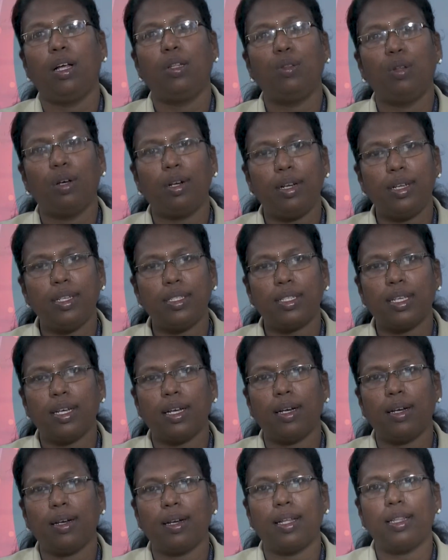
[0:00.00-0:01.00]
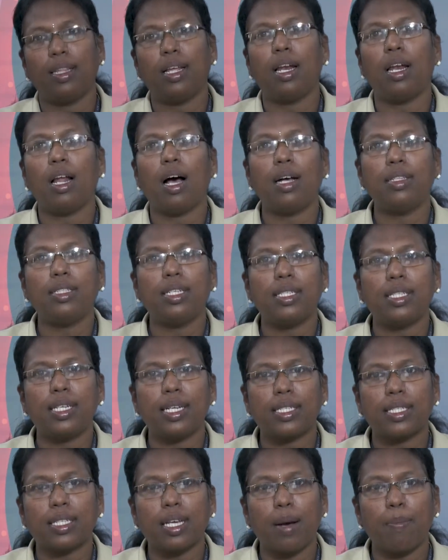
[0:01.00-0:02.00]
The reason the
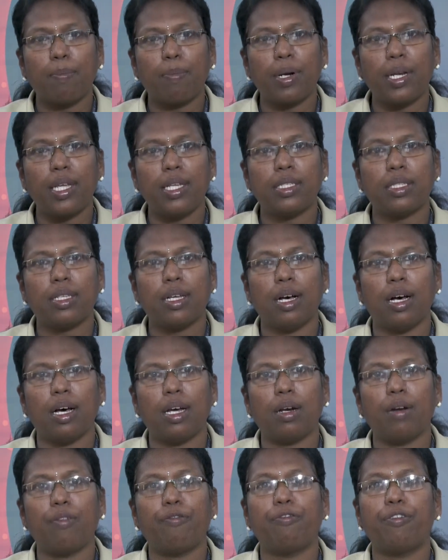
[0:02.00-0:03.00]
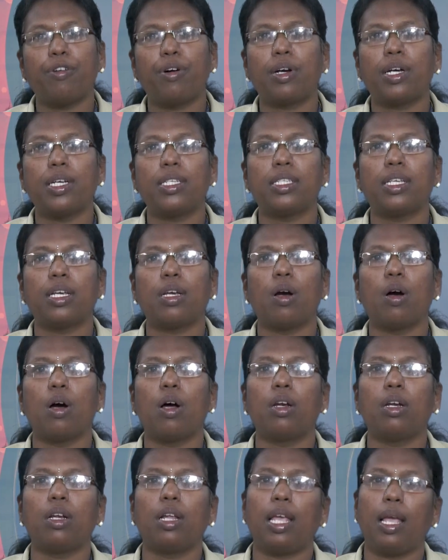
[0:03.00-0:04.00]
logistics companies are focusing
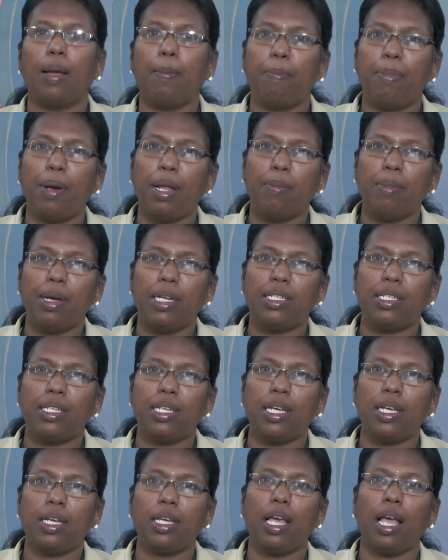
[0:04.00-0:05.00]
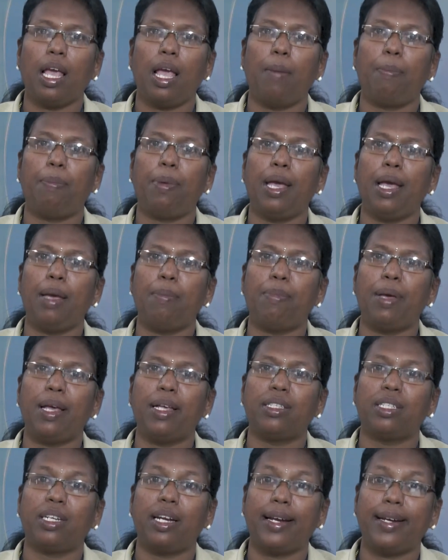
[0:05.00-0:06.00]
on implementing API
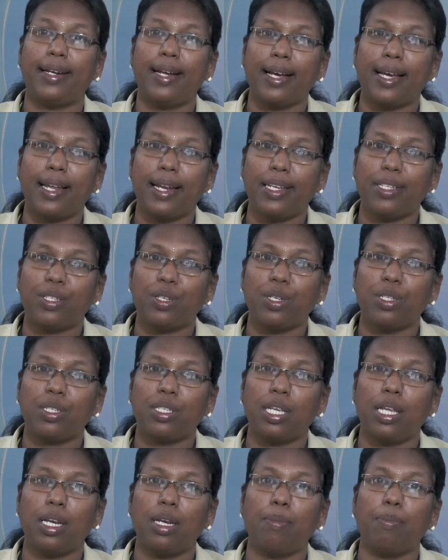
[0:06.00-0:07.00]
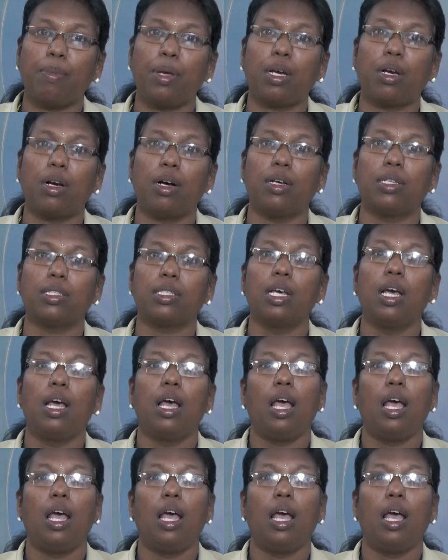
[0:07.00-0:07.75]
based integrations in because